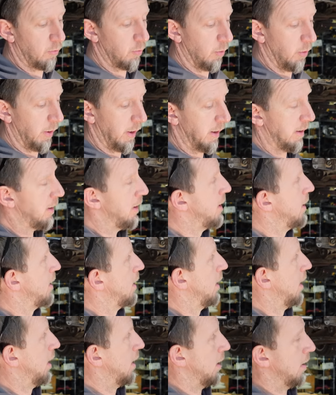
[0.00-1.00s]
through it
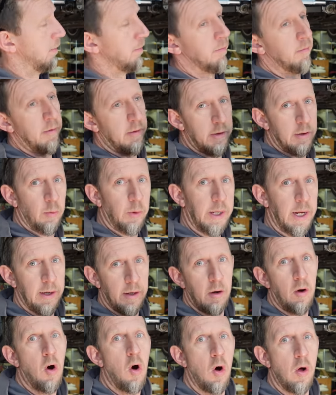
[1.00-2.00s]
until um, we get
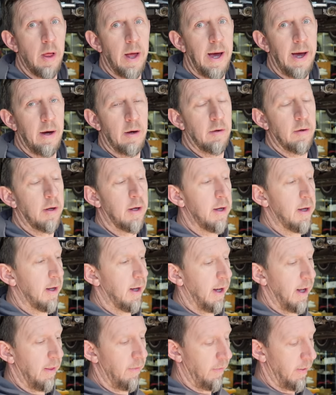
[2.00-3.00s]
it all out
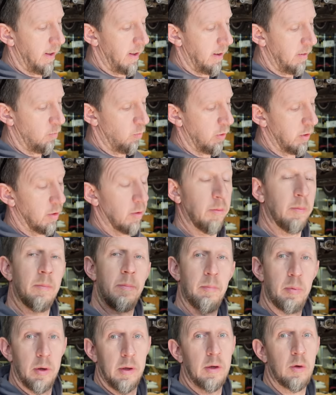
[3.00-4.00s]
and then we'll
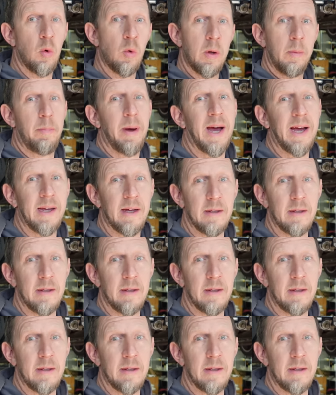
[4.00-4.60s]
put coolant back